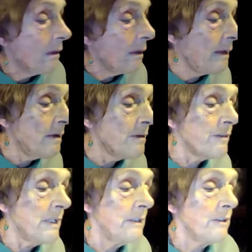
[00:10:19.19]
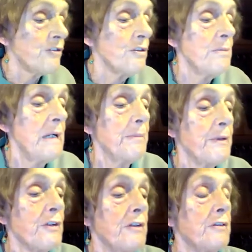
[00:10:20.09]
there's the additional member
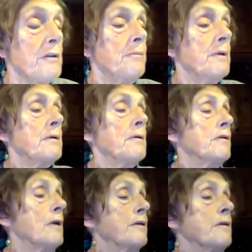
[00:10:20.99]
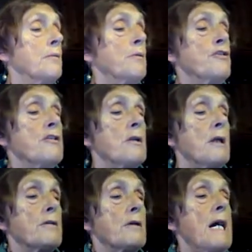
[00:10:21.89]
system, which is
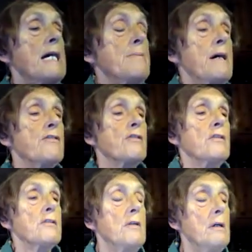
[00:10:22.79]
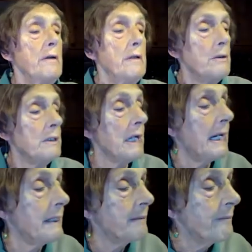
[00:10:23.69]
AMS as it's known in the
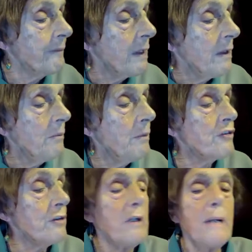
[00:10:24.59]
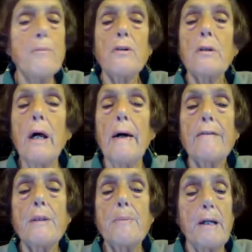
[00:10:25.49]
UK, which attempts to
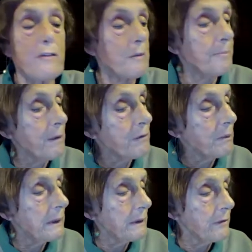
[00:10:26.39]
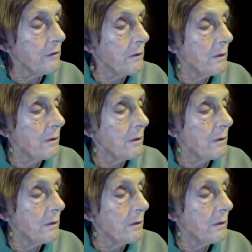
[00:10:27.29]
have the best of both worlds.